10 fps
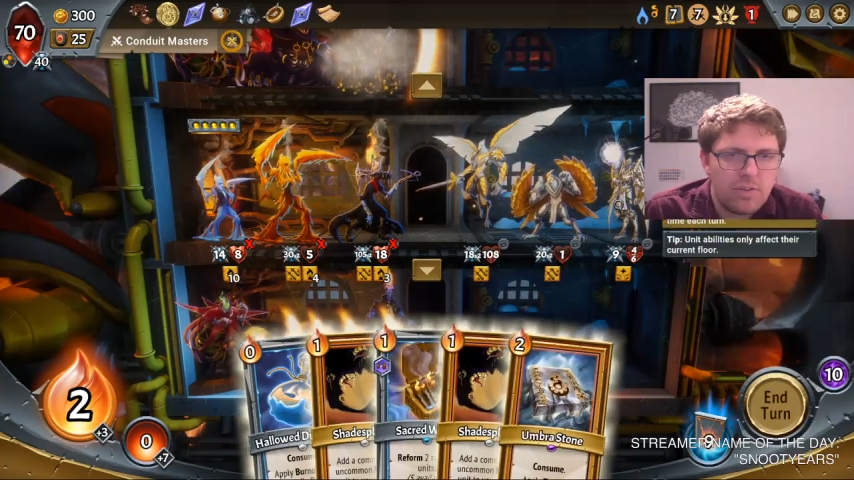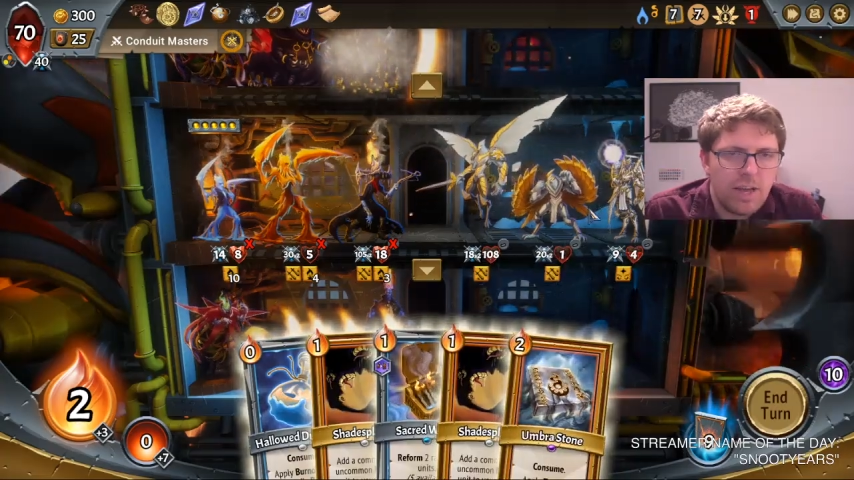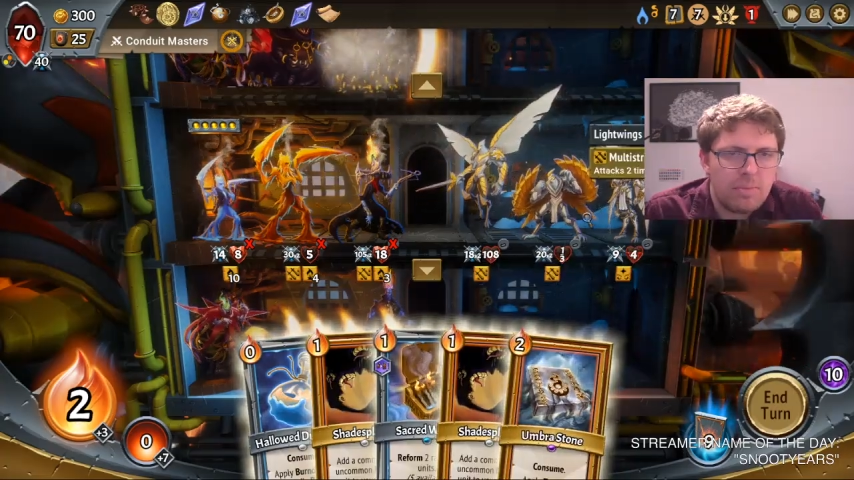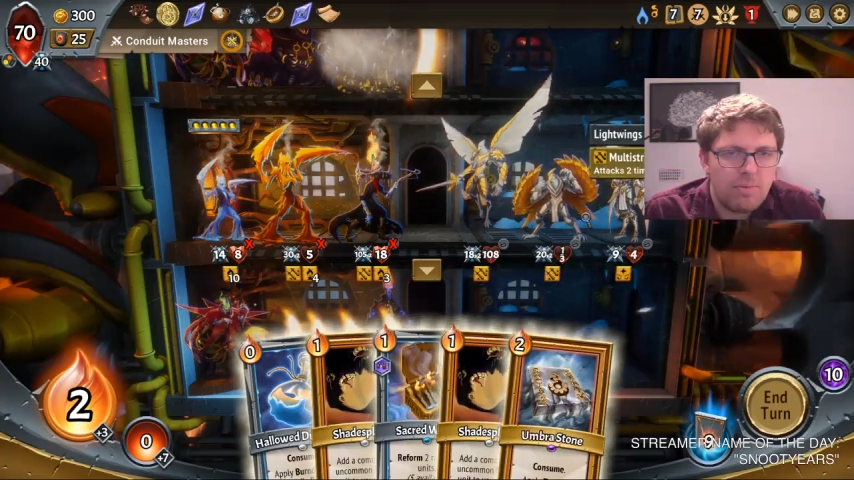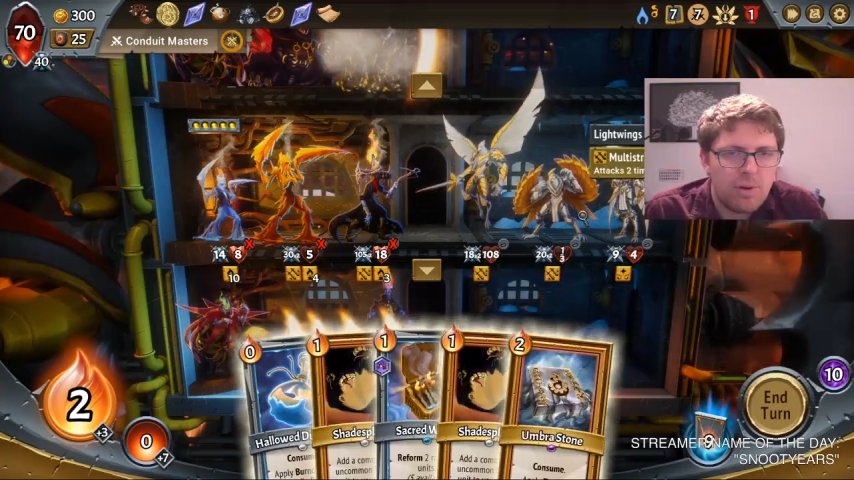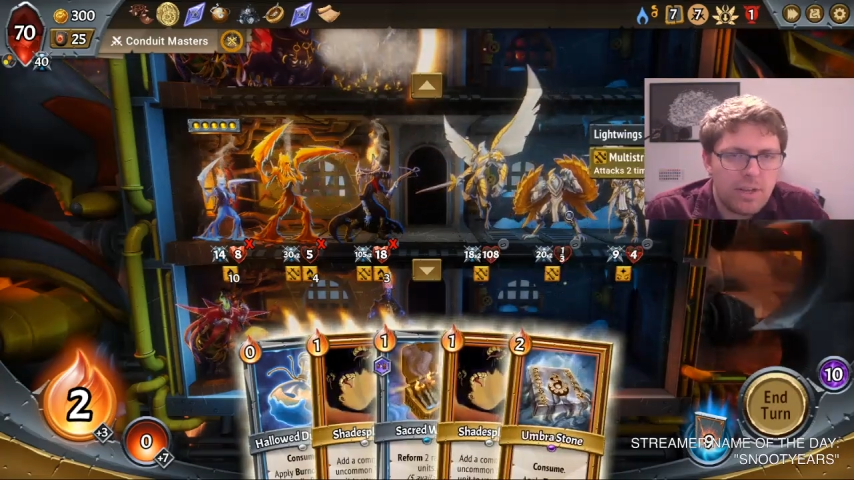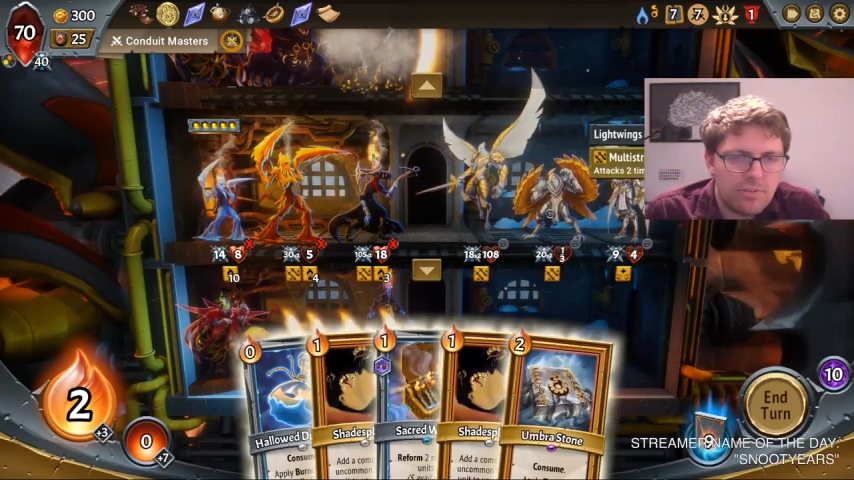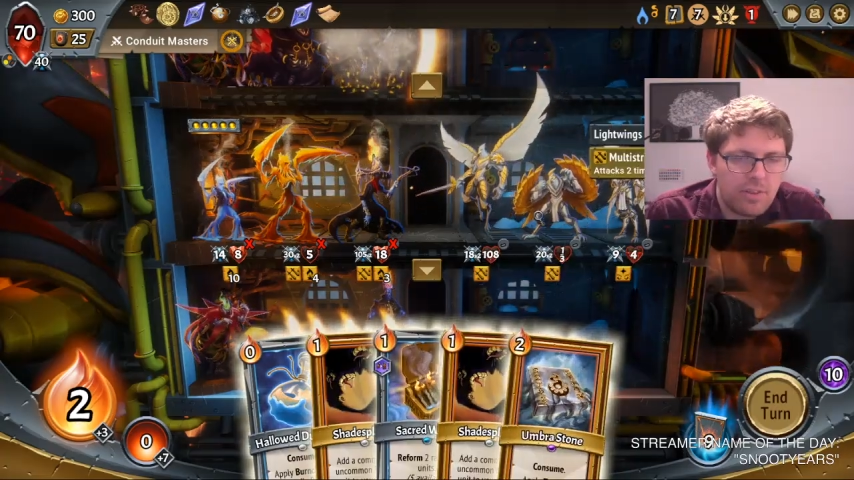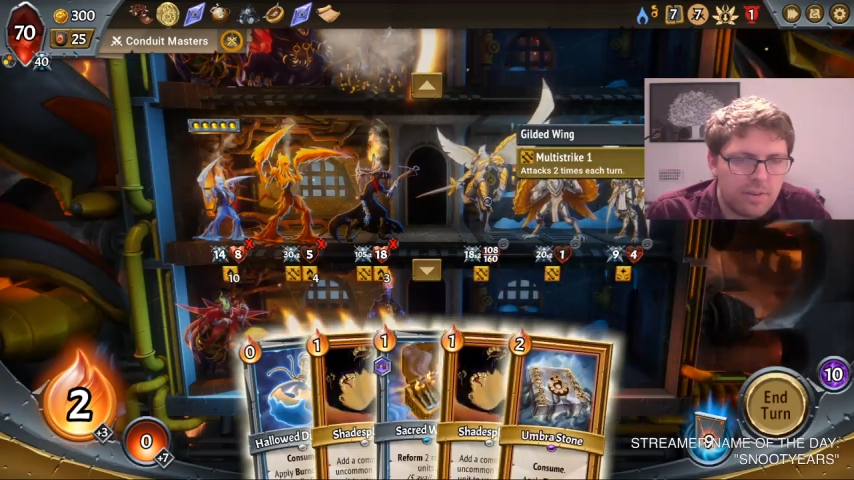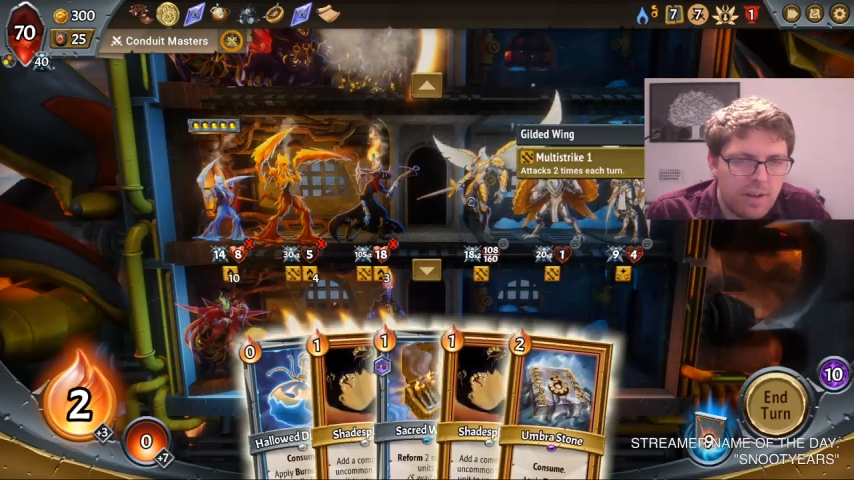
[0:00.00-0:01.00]
die before he gets
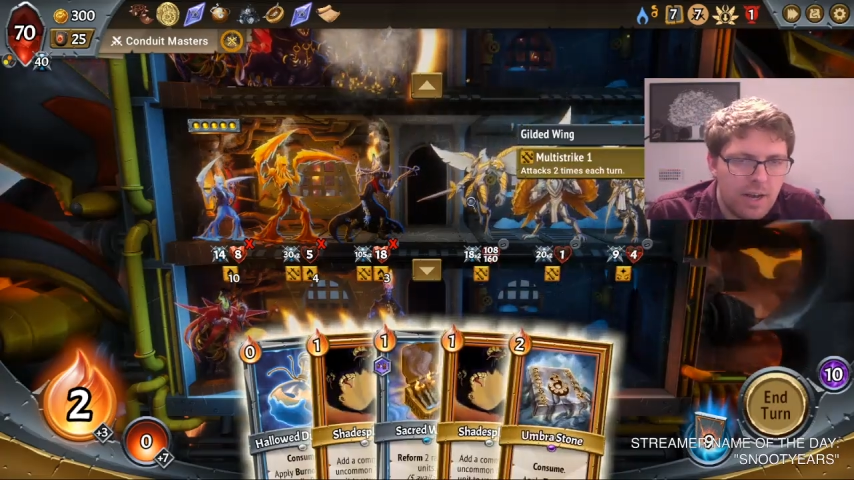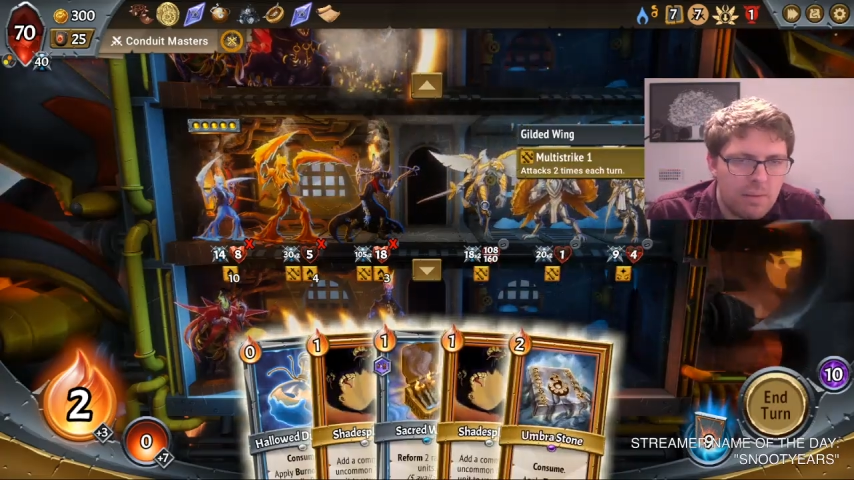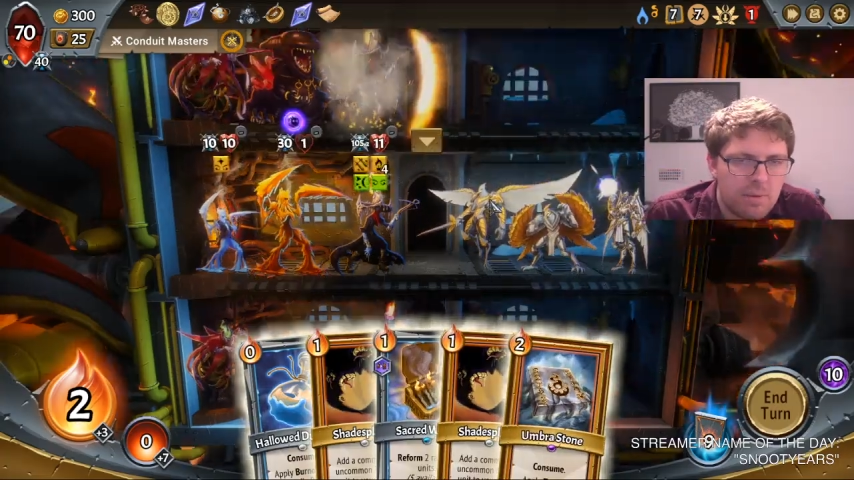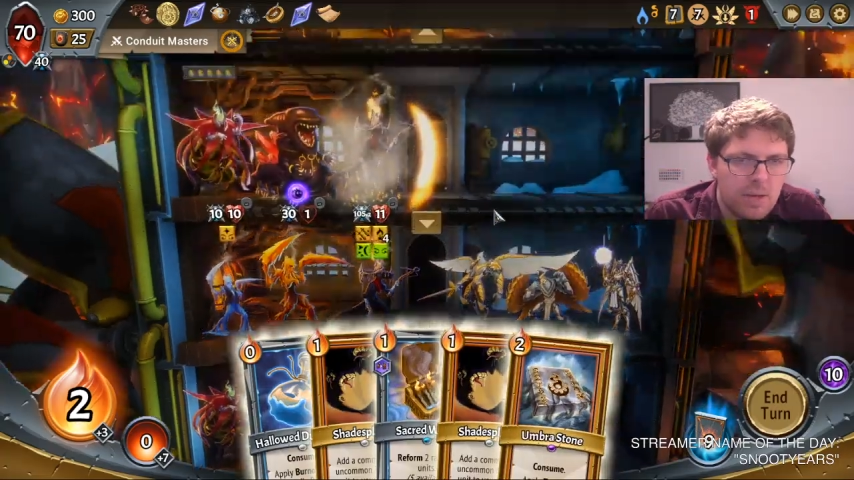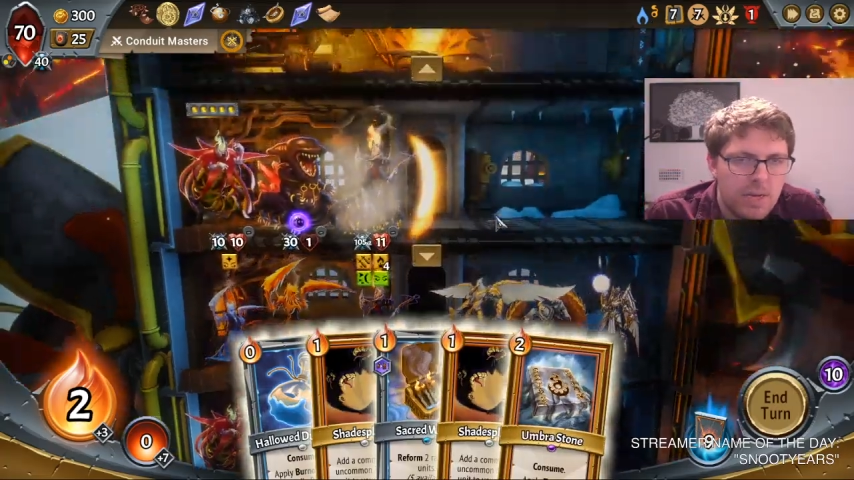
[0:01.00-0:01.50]
to the top.